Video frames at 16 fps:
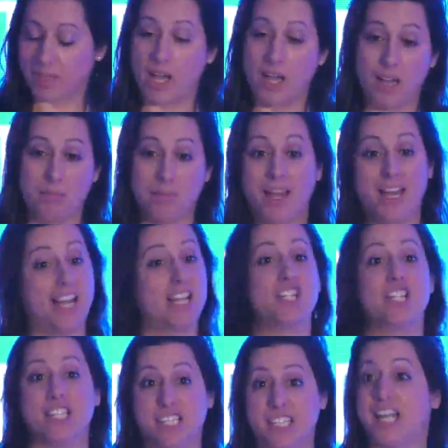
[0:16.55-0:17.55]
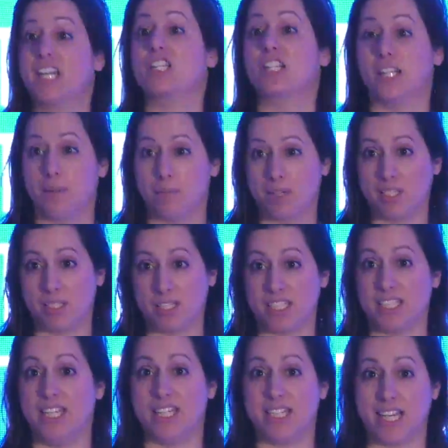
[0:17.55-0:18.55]
and actually internationally, because
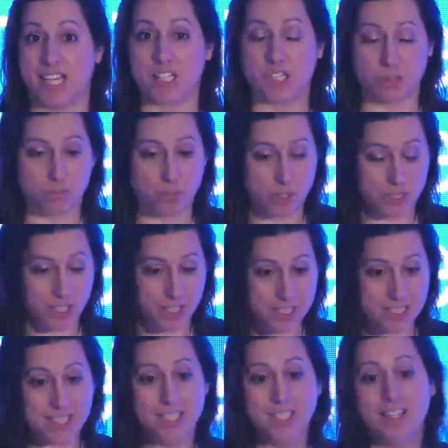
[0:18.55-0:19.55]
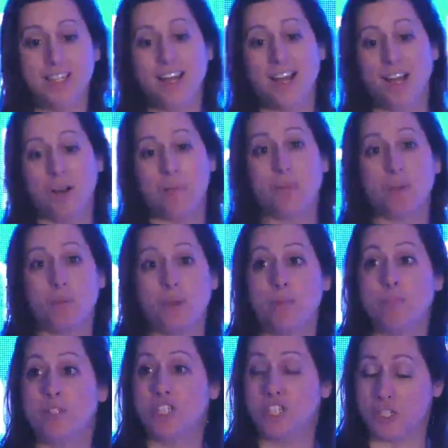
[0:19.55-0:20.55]
it's an international product that
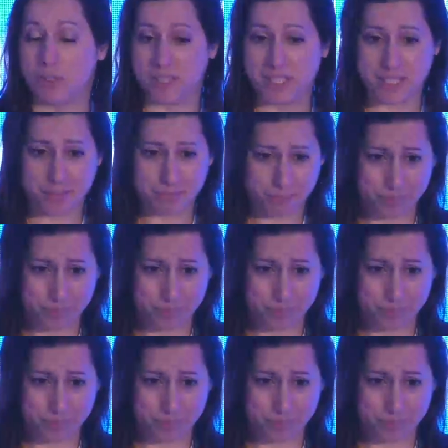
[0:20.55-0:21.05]
we produce.